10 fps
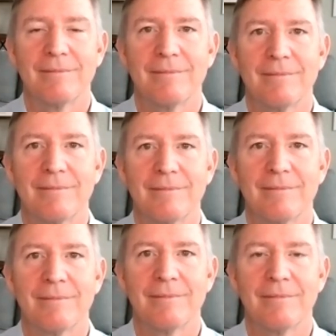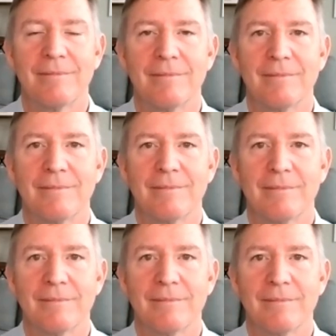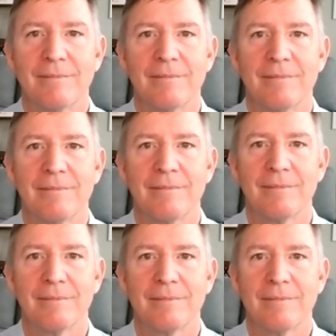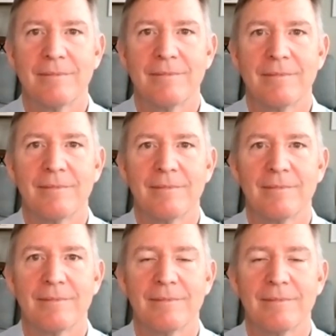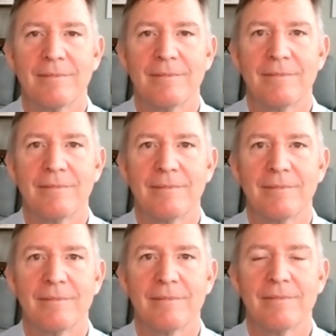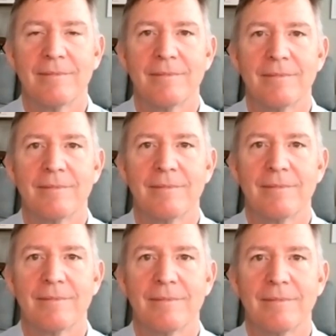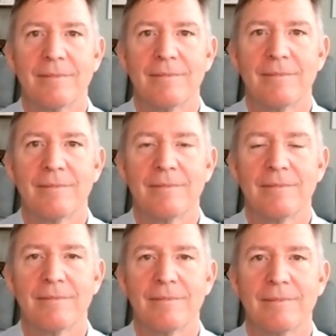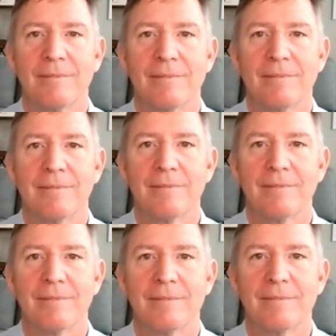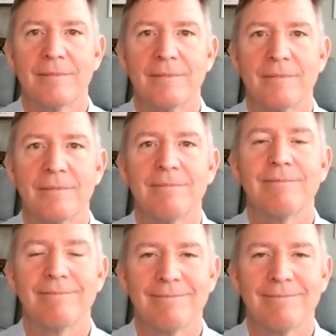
No words are spoken by the person on screen.